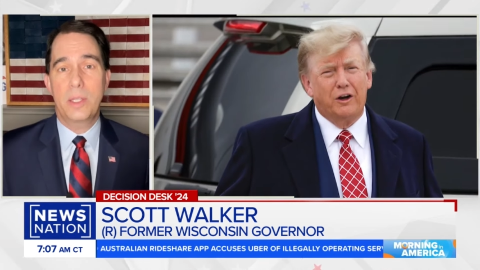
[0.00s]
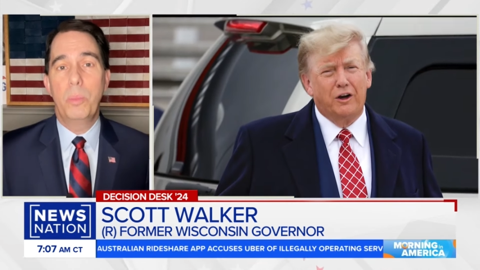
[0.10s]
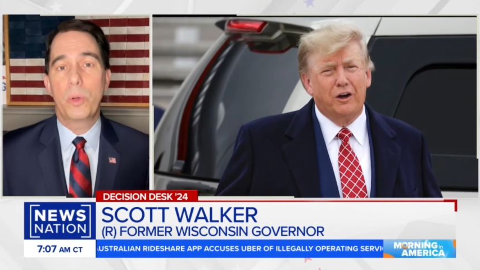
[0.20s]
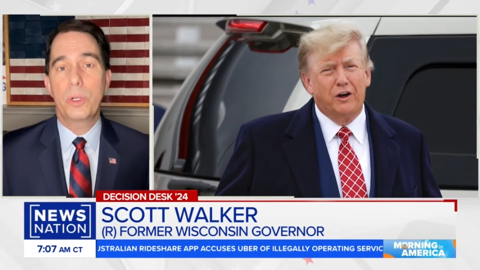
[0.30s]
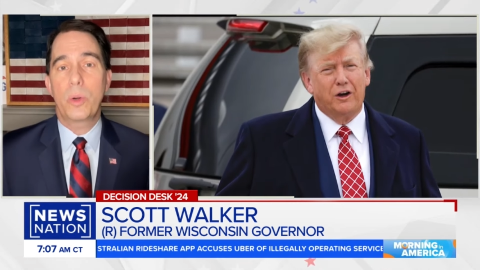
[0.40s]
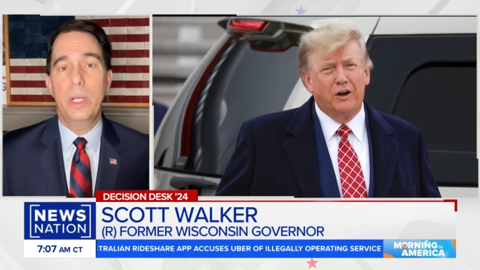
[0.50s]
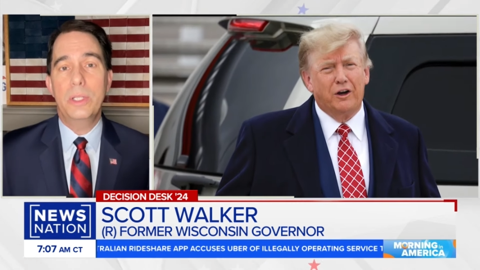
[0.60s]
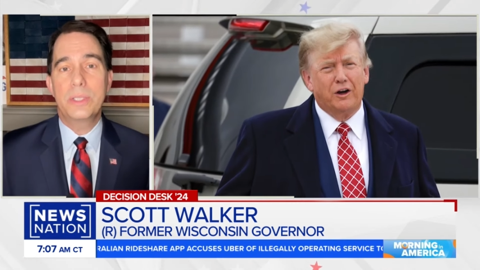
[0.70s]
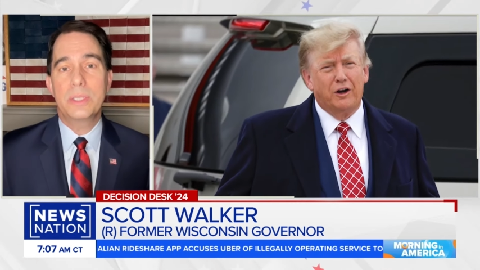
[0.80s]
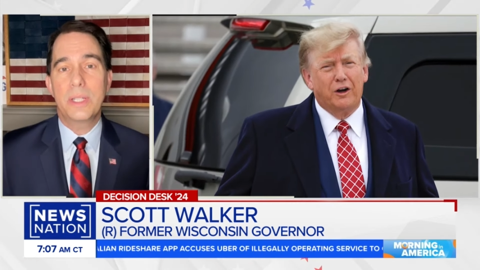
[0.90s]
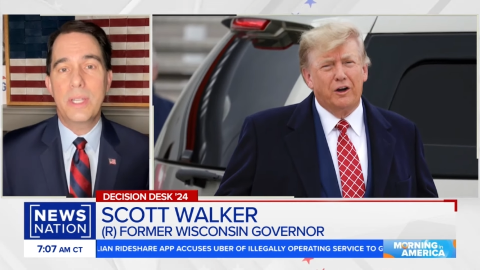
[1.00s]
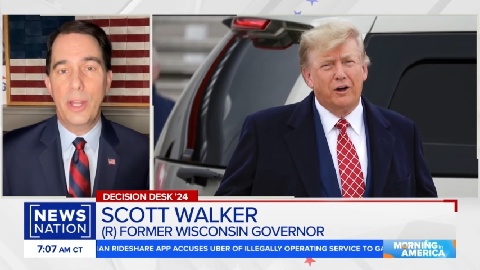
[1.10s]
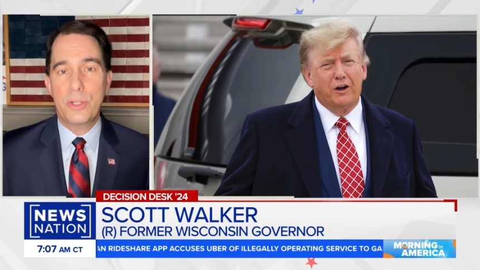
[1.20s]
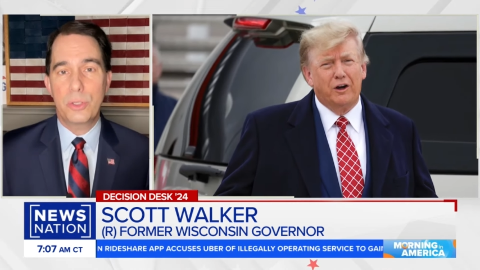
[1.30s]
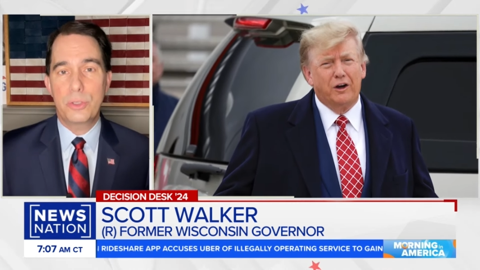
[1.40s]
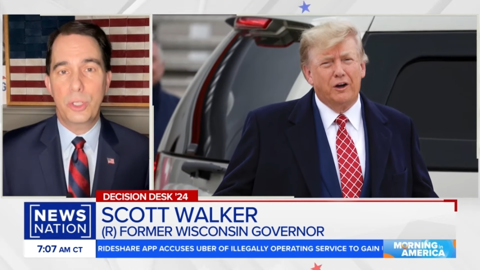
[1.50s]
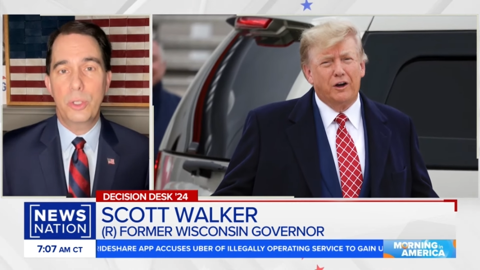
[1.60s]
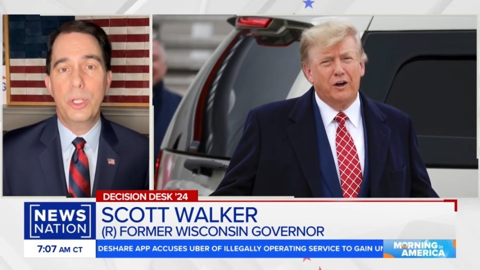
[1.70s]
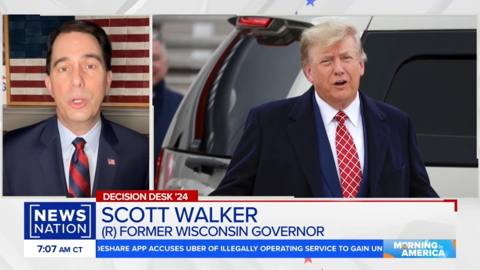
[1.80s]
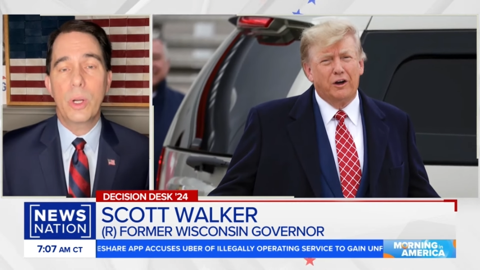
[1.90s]
Speaker 1: the border crisis a national
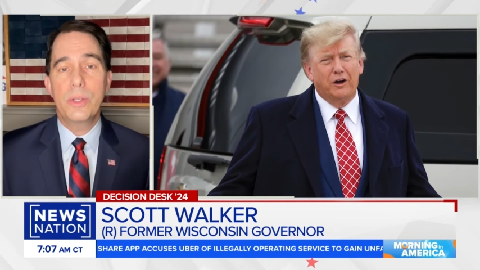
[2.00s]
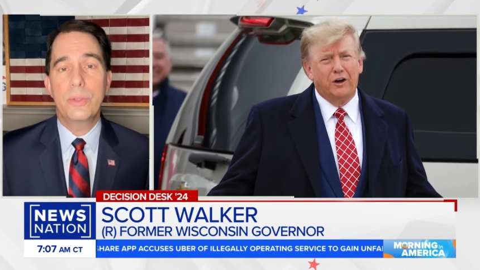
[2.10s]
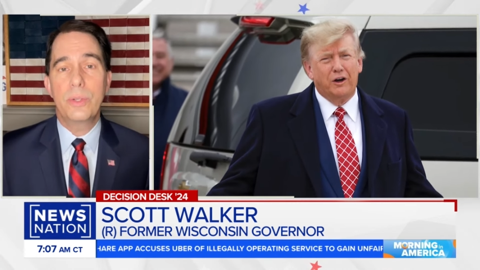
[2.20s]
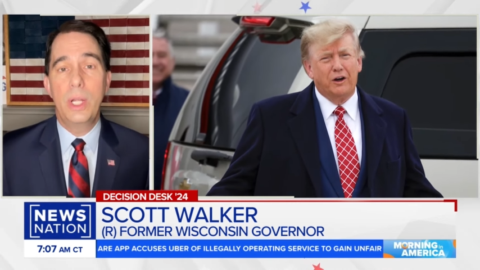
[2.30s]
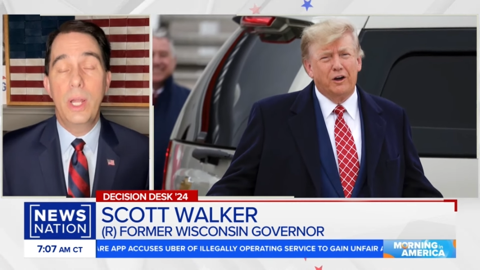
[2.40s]
security crisis.